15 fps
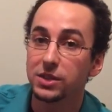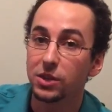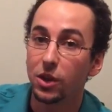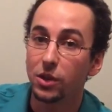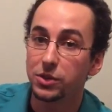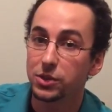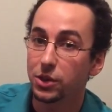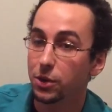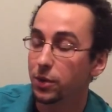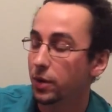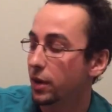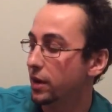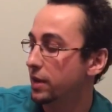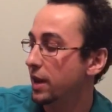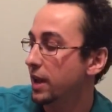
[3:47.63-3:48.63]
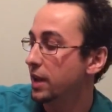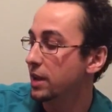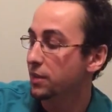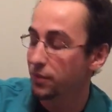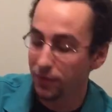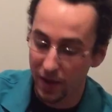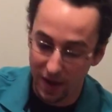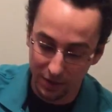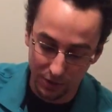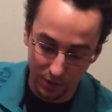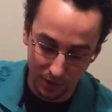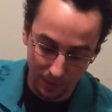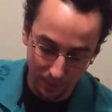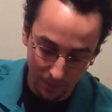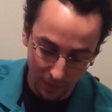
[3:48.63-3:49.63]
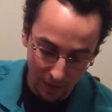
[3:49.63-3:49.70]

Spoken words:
is also a negative factor.